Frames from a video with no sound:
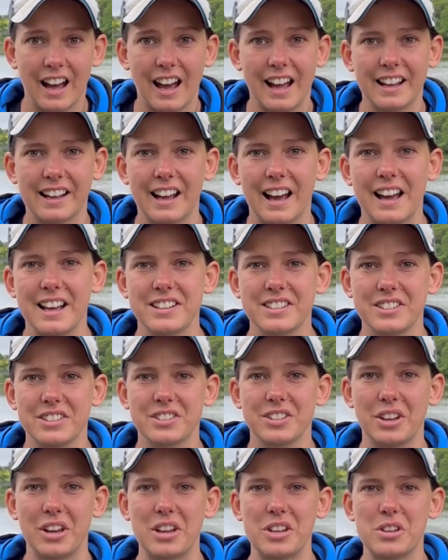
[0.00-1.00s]
Hi guys,
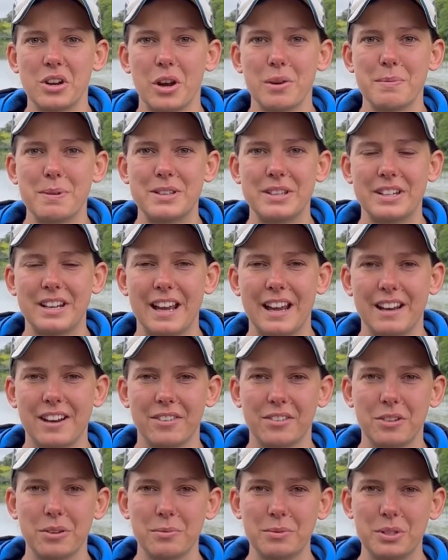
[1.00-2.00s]
so you joined me today and
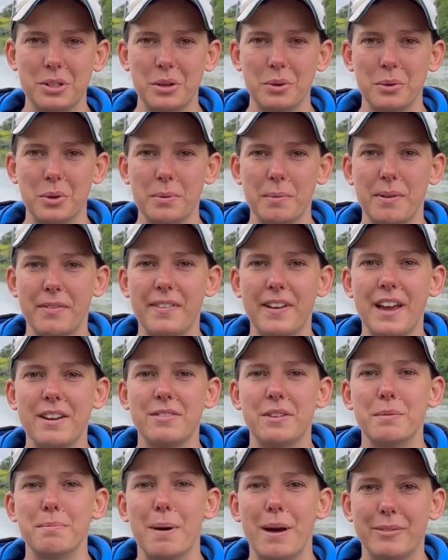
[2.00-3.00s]
I've come to do one of my
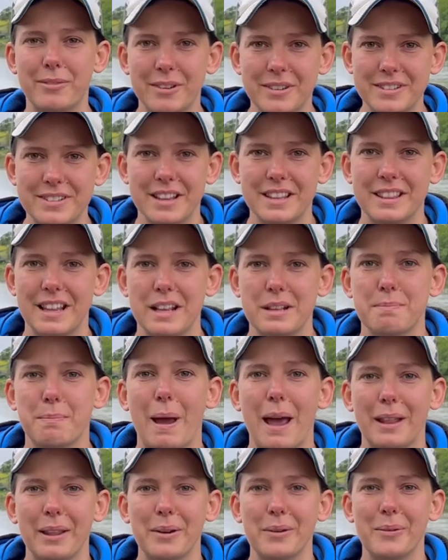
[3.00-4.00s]
favourite methods and that's
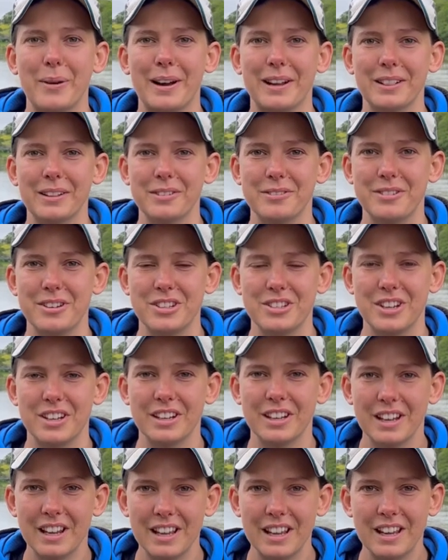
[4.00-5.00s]
pellet waggler fishing.